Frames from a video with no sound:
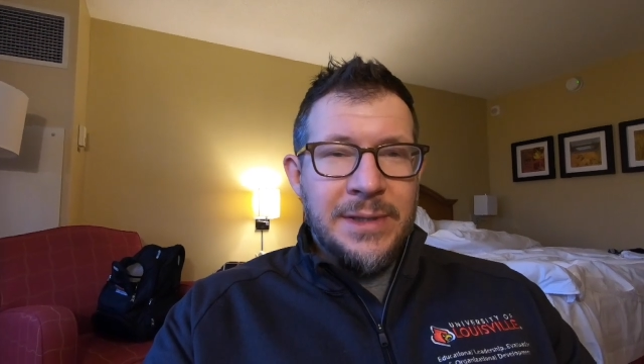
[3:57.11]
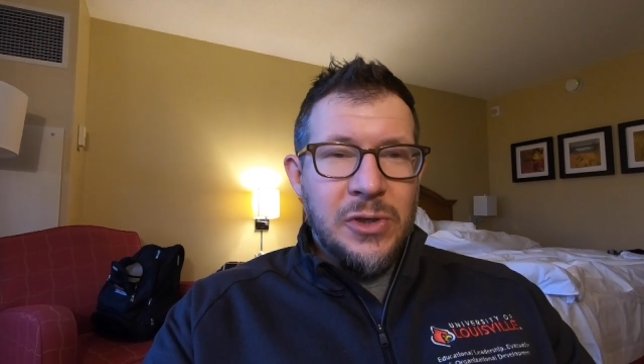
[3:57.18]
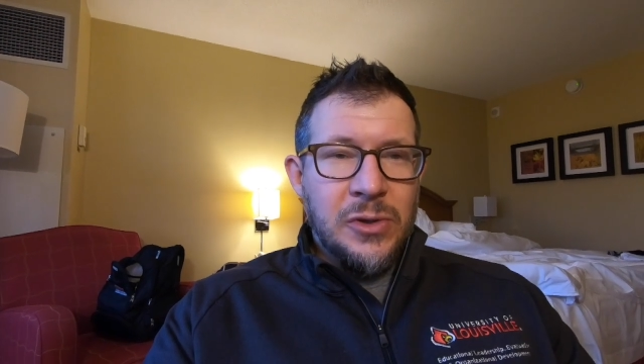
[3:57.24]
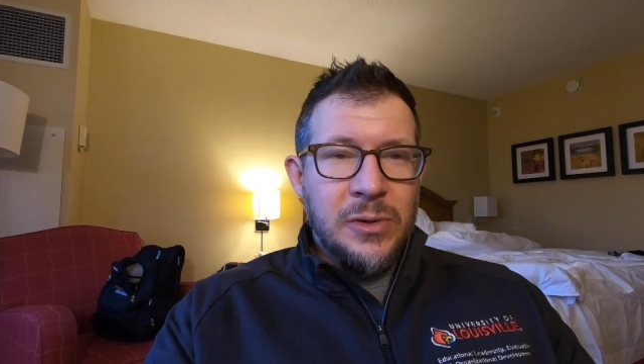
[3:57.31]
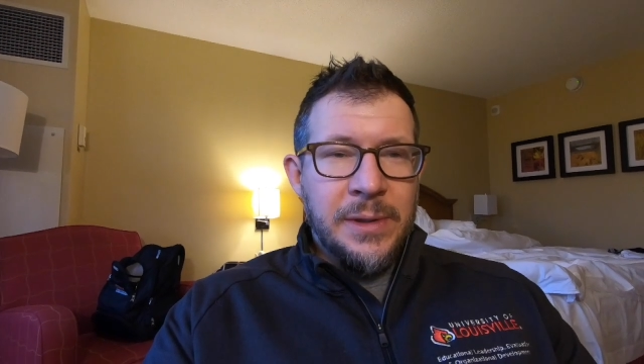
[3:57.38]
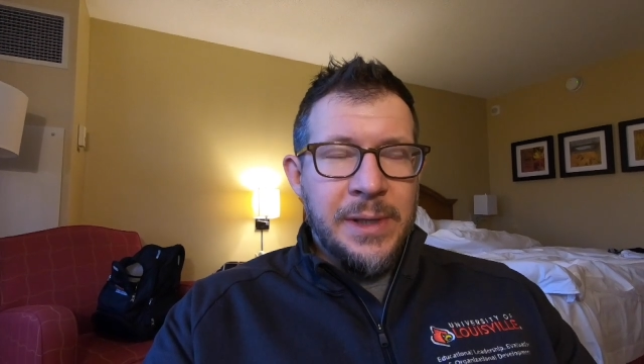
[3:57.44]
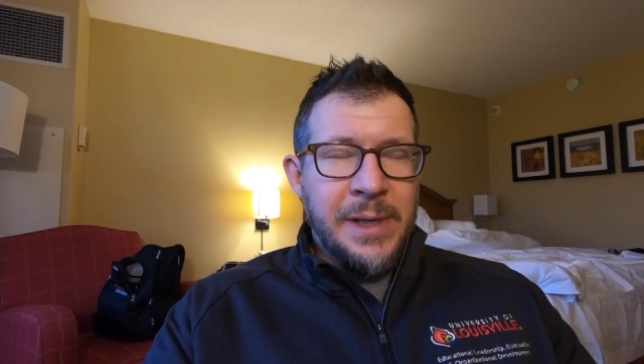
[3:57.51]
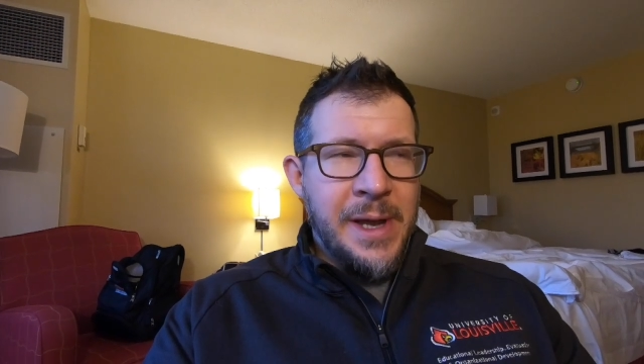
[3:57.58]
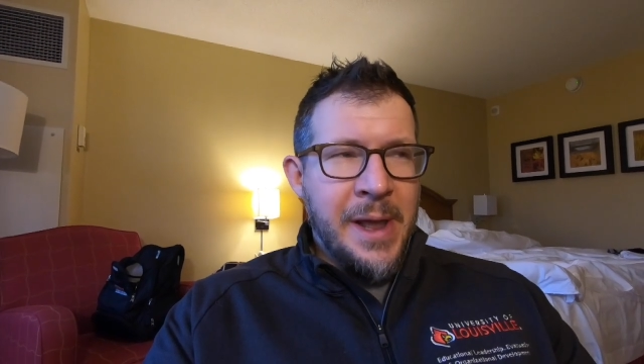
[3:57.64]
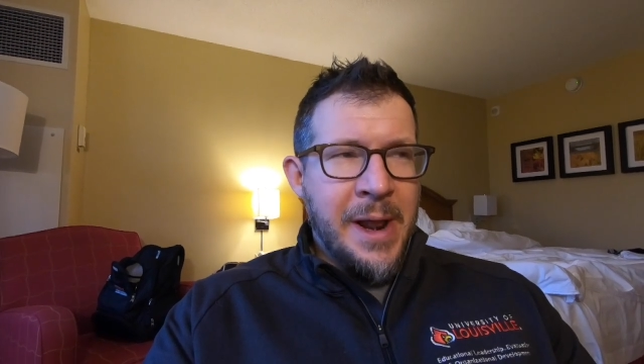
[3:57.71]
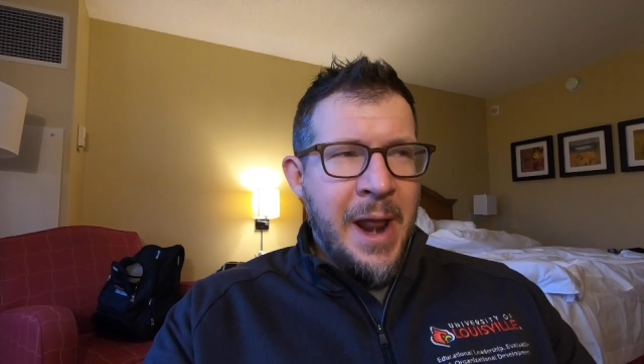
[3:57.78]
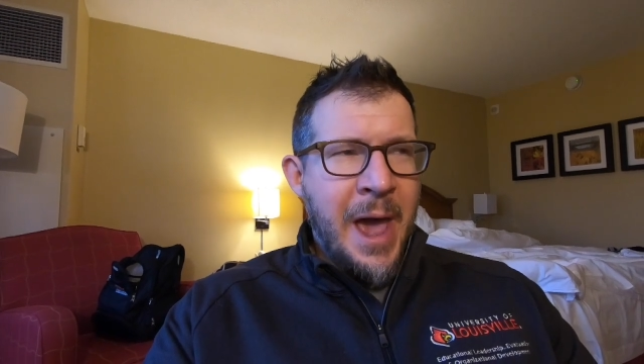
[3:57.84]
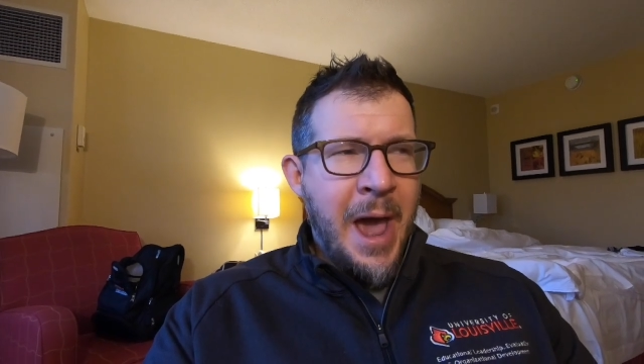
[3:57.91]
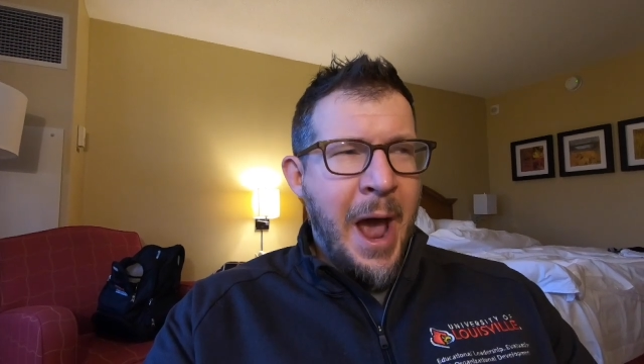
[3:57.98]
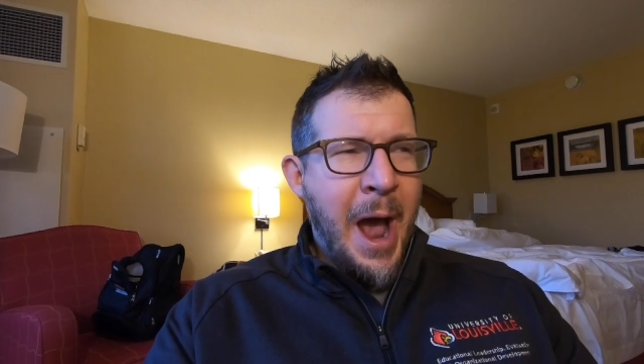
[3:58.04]
early and
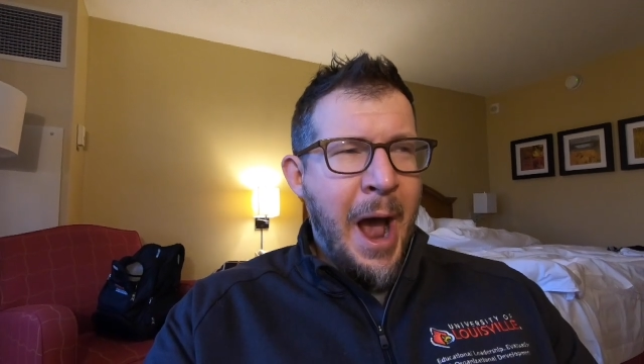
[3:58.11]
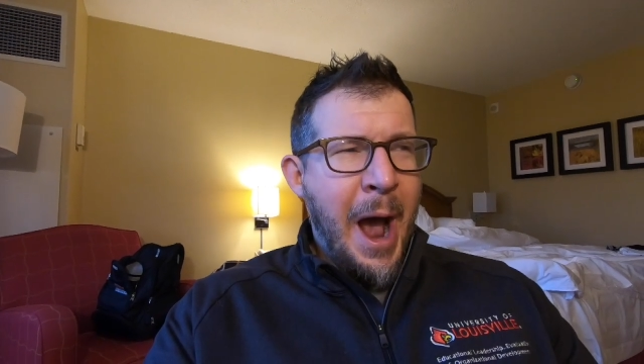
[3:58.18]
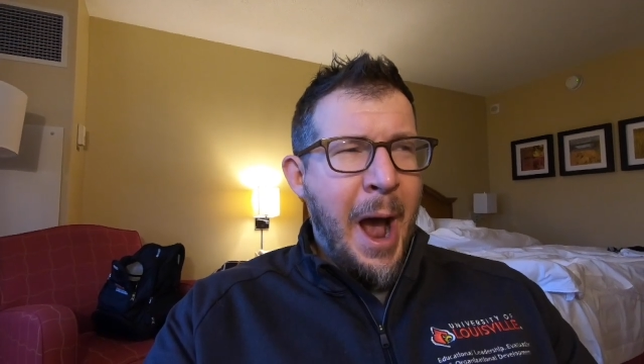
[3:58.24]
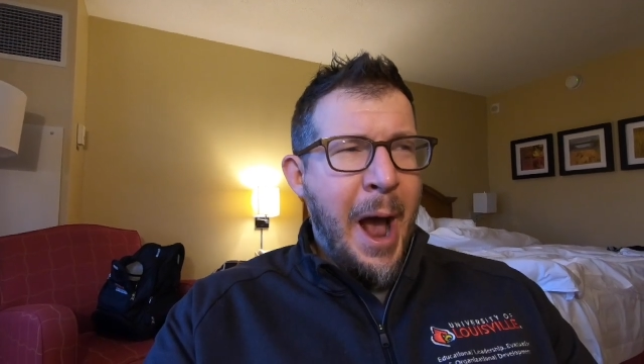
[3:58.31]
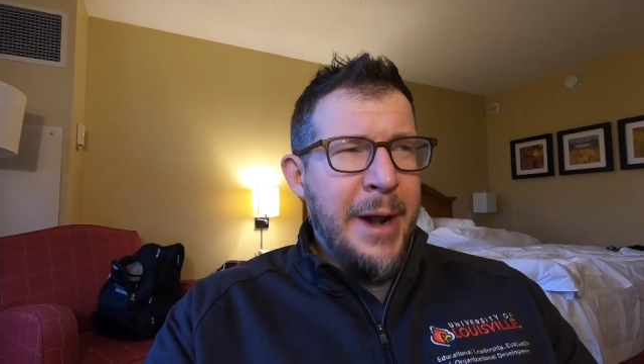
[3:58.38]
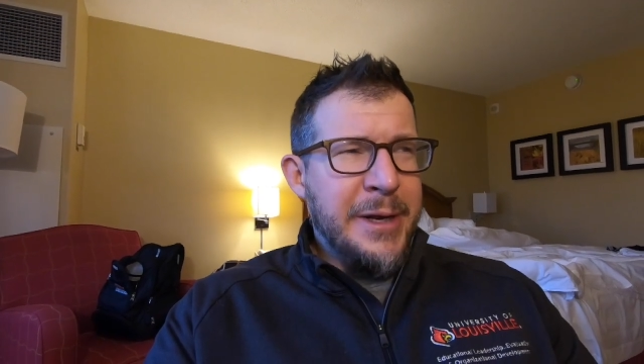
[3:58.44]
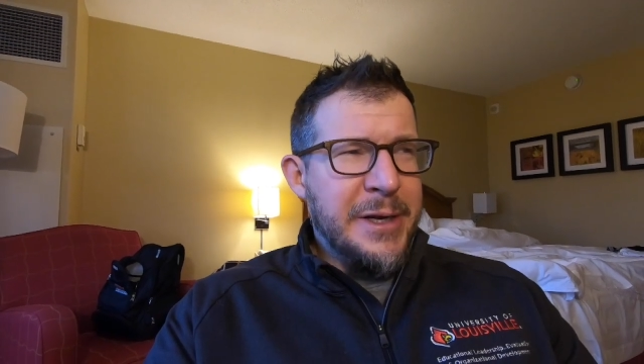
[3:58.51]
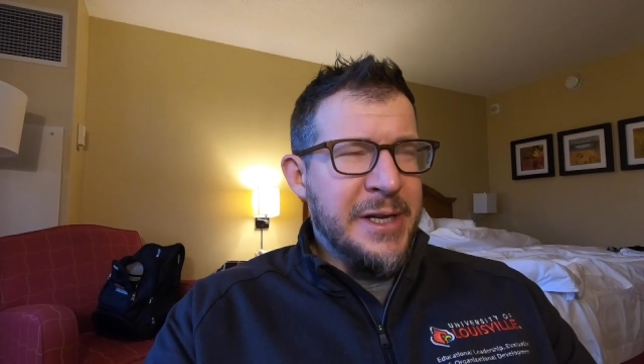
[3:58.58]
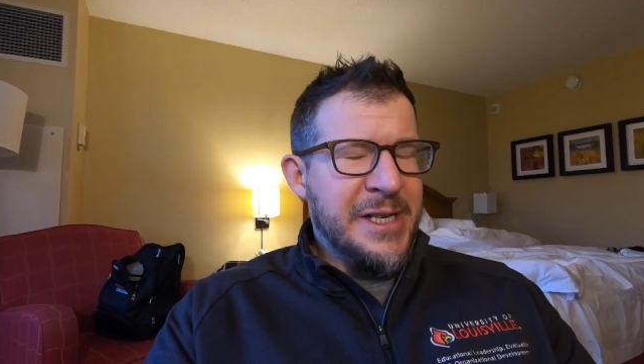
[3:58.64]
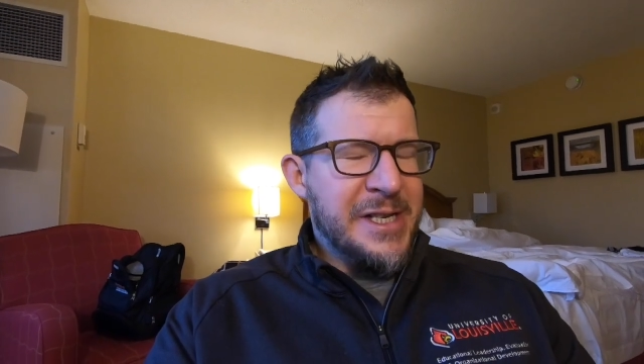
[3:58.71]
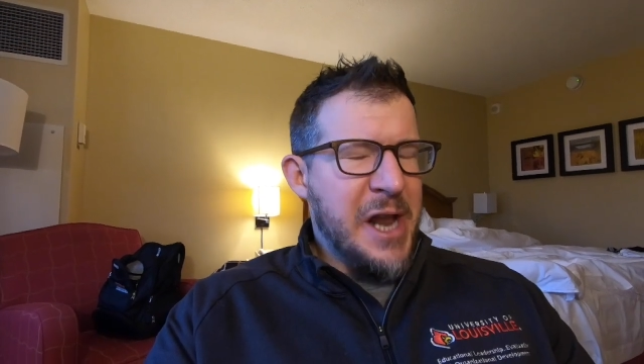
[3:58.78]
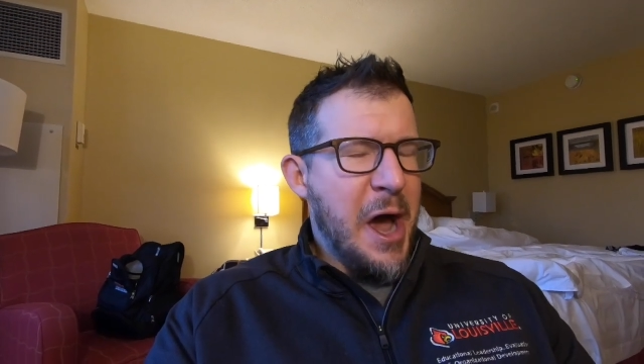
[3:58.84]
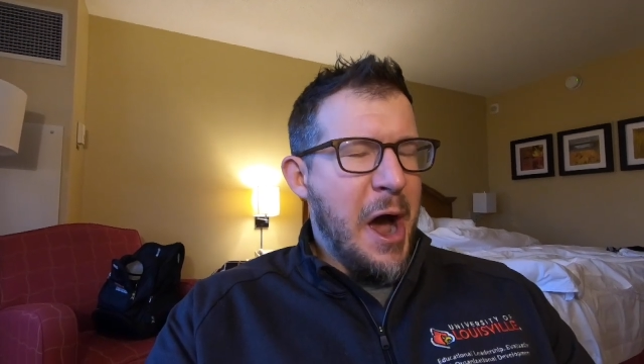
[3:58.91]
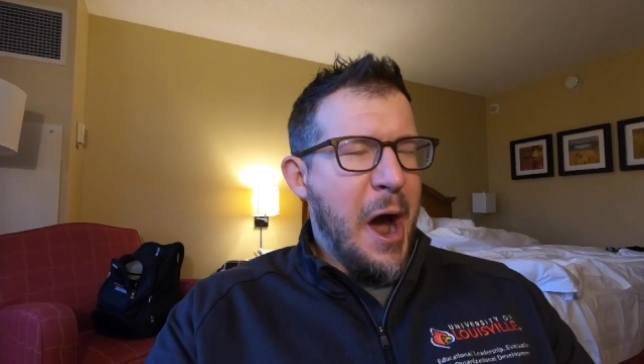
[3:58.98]
just